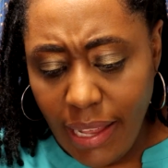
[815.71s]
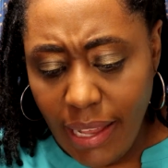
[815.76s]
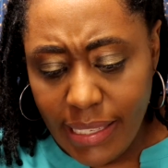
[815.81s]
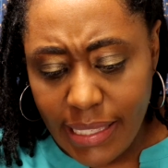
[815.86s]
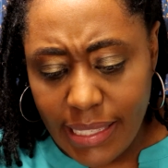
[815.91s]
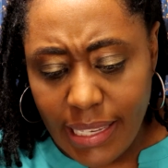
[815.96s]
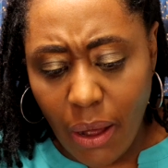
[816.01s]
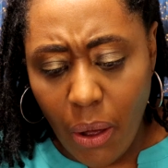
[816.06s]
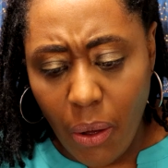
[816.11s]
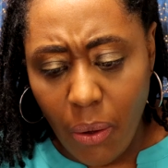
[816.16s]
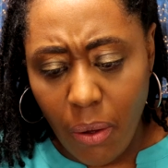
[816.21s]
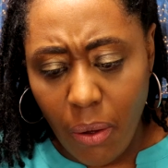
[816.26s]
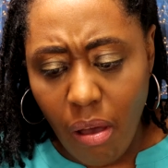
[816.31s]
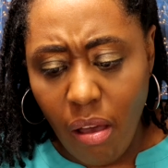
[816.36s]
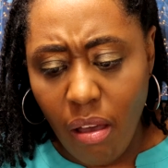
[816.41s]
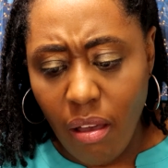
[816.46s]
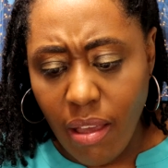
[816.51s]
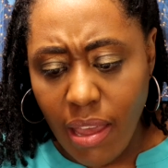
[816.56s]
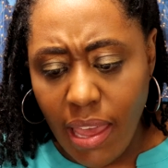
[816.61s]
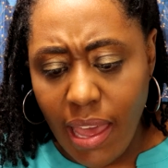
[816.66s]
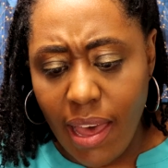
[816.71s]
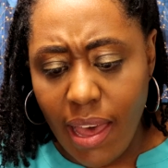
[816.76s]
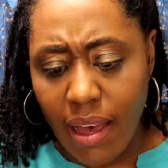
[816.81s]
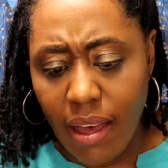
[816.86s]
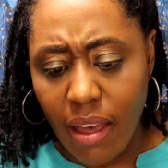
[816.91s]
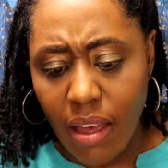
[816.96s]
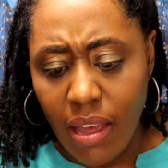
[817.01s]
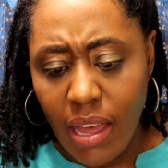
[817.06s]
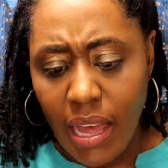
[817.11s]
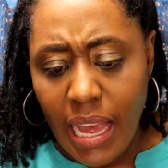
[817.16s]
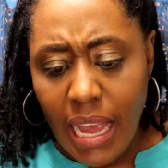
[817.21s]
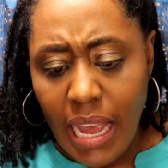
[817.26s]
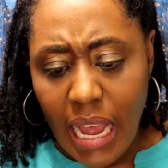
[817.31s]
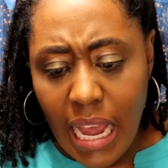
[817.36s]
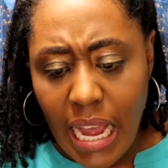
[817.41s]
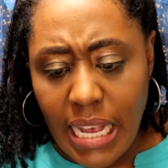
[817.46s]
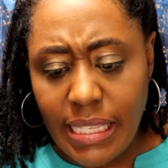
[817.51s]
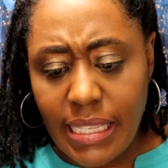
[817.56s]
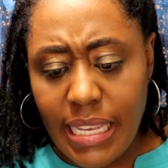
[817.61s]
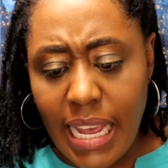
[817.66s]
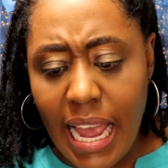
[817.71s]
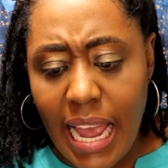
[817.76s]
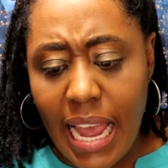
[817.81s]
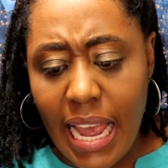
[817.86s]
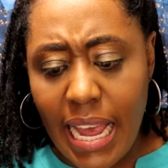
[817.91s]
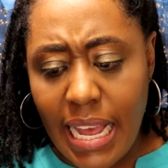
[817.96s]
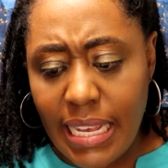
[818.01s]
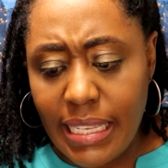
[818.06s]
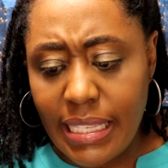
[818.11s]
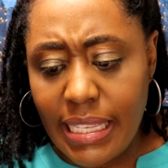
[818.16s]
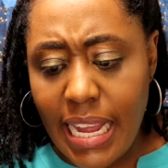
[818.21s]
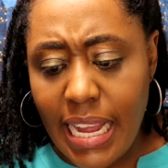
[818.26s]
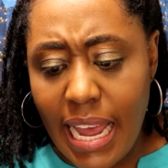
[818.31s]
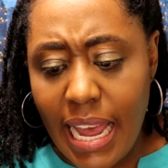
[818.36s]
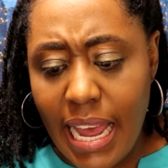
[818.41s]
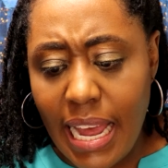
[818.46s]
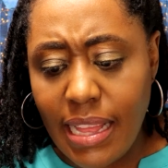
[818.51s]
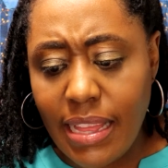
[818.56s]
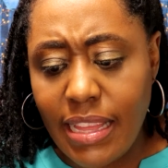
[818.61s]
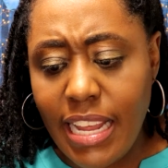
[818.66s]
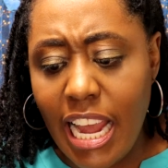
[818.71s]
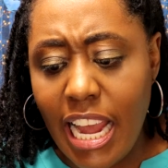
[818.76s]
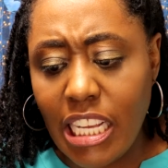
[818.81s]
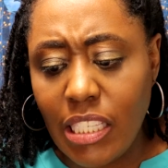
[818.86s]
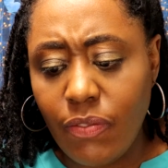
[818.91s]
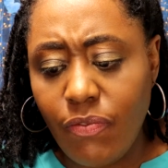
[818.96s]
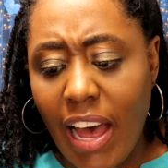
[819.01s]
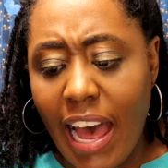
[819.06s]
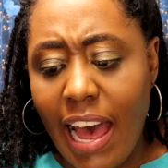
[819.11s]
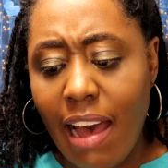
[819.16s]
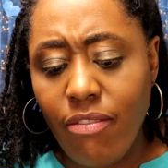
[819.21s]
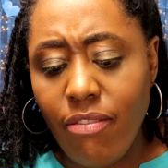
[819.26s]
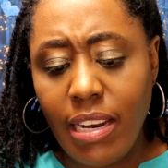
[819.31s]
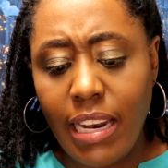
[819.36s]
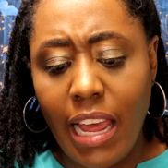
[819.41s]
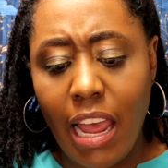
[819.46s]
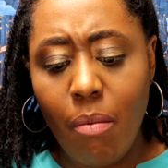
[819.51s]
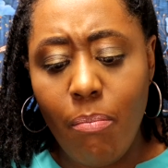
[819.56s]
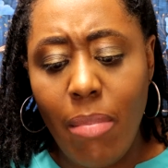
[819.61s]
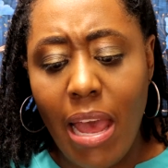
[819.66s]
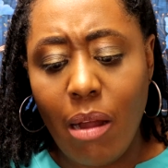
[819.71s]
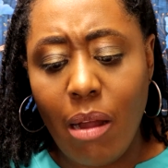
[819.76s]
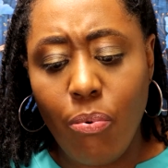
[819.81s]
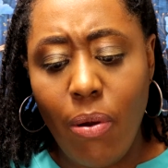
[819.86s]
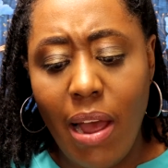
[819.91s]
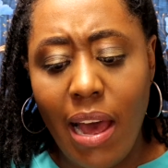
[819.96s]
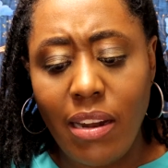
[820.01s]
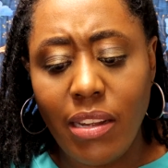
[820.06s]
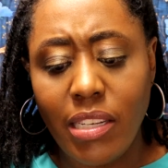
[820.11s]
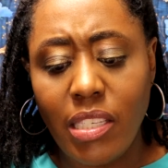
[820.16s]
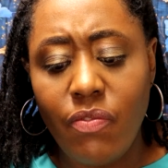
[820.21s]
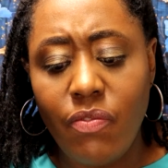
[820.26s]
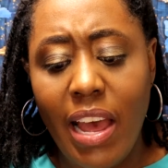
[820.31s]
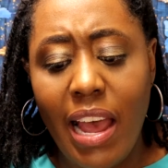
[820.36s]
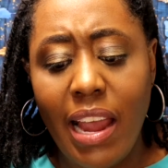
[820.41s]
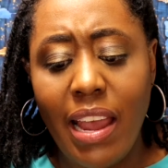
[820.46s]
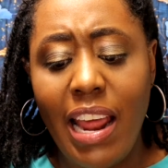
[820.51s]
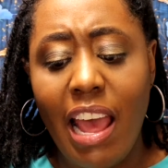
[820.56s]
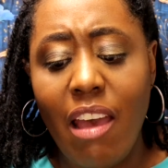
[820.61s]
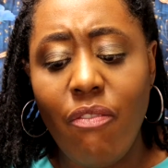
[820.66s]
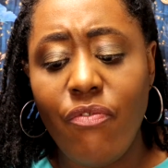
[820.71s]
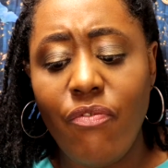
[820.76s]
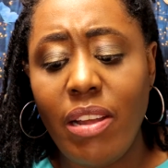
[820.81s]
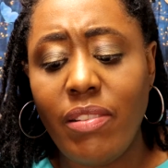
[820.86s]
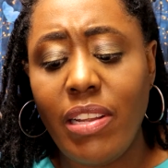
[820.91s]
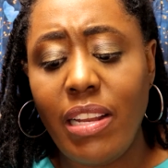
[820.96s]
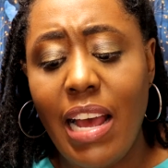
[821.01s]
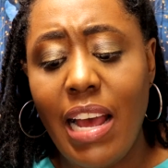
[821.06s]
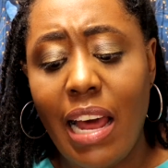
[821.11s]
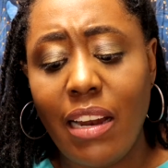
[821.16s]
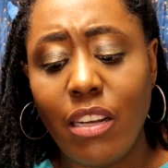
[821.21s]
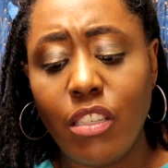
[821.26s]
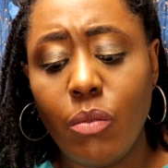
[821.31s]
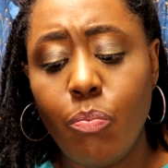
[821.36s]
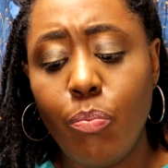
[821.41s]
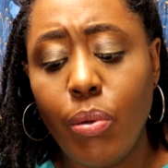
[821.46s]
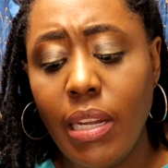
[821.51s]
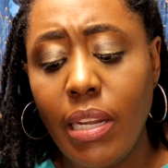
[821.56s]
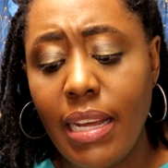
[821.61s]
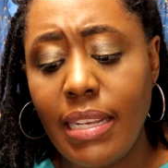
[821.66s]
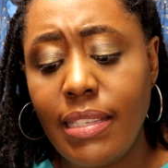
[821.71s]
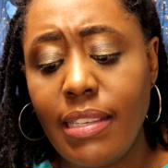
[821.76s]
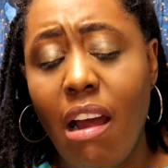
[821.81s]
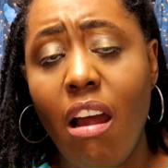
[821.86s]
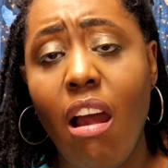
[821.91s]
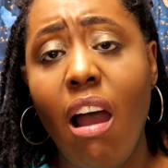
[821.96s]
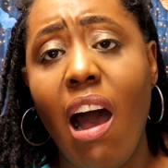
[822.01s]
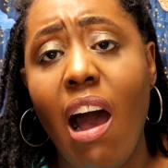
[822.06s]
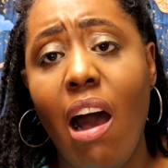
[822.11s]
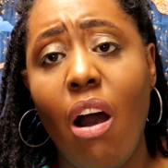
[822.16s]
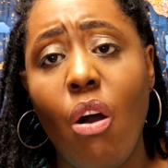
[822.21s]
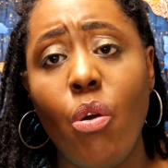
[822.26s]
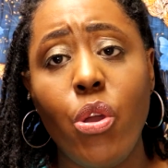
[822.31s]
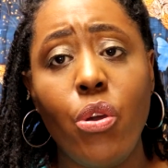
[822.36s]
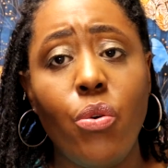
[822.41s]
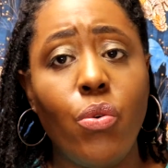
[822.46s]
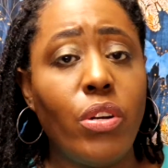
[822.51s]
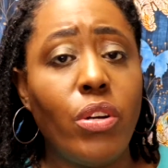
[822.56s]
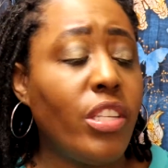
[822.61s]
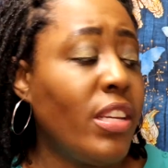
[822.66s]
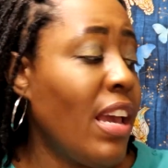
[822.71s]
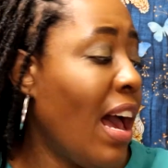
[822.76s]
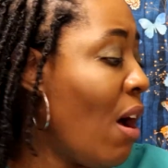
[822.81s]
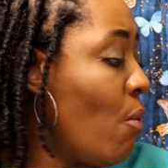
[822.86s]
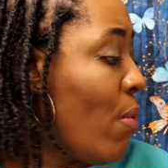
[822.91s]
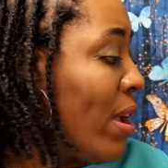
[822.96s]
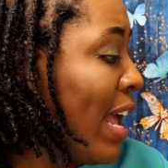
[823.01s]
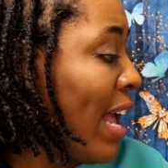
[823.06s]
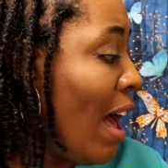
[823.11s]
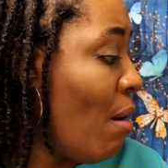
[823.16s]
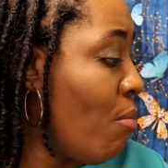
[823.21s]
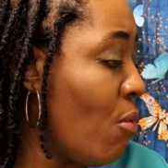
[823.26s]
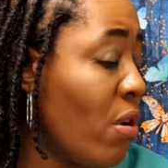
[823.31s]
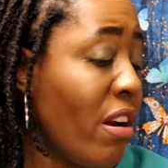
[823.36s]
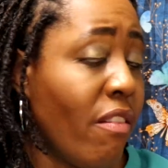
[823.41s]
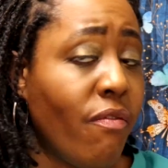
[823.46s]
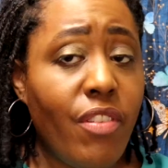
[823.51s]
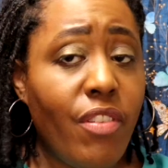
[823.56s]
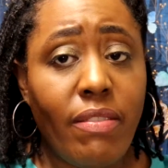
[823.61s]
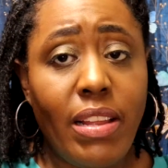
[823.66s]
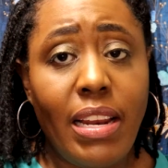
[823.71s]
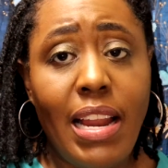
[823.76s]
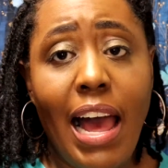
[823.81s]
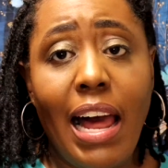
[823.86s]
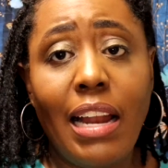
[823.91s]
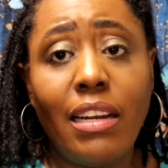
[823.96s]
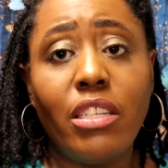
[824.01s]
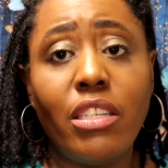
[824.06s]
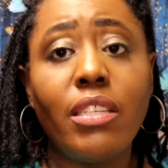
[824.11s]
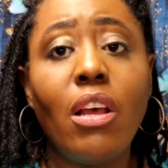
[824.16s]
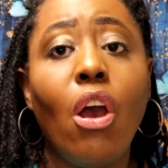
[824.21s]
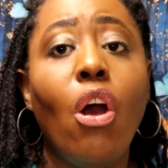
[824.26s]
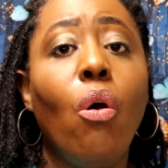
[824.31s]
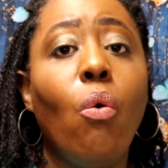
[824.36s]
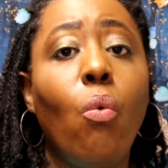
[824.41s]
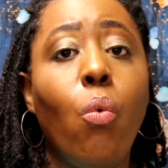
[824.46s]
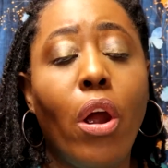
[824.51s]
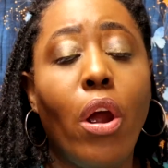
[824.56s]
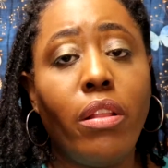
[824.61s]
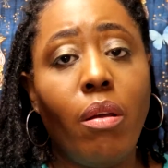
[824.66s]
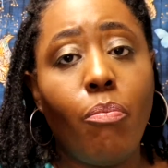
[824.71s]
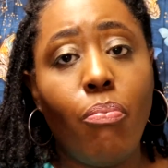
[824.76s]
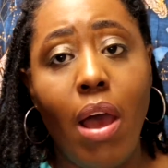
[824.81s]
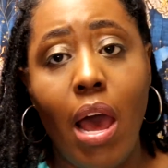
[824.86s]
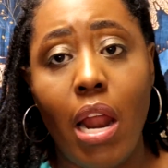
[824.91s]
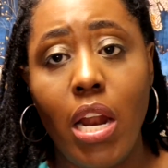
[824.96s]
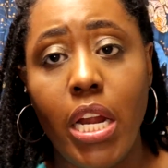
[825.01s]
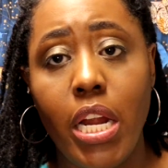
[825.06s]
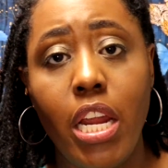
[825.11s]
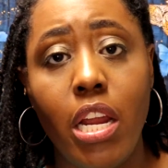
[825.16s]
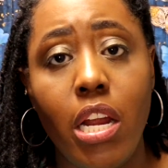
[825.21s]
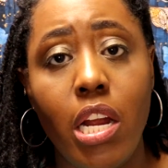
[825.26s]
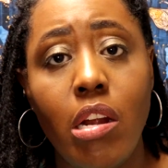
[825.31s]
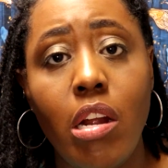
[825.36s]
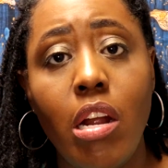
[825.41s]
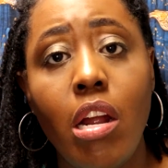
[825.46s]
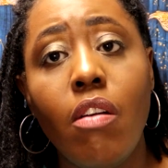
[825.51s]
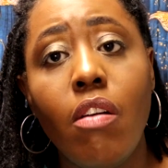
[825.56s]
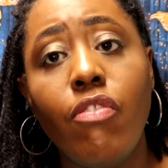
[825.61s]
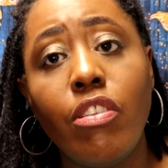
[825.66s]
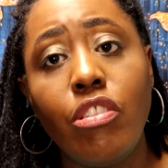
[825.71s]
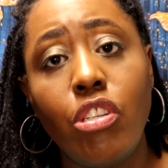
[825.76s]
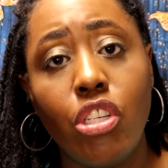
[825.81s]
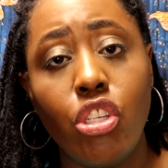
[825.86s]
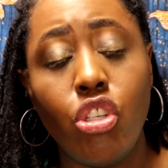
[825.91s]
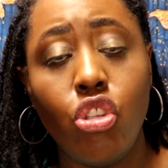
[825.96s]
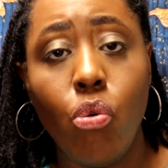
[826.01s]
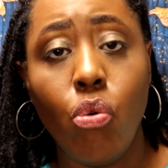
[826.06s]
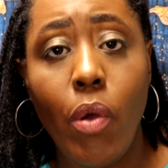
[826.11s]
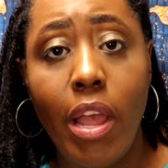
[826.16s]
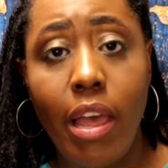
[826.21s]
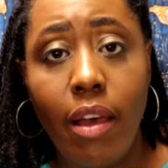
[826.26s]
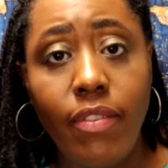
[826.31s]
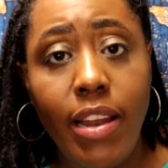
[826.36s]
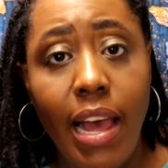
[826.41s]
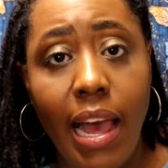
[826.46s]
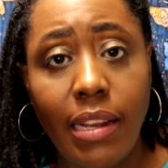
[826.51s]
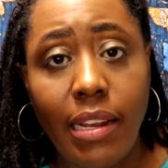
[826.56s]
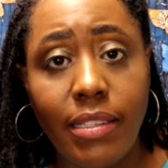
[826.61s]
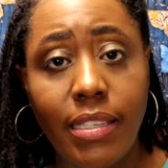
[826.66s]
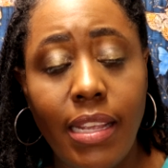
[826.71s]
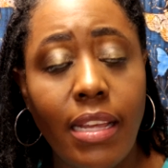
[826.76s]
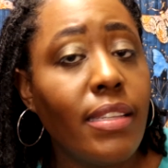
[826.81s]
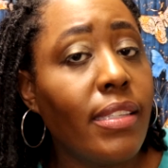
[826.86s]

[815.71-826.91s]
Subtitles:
So, yeah, it says that these 5 glam bag products valued at $50 plus are all yours. Y'all, we got more than $50 worth of product here for just $12.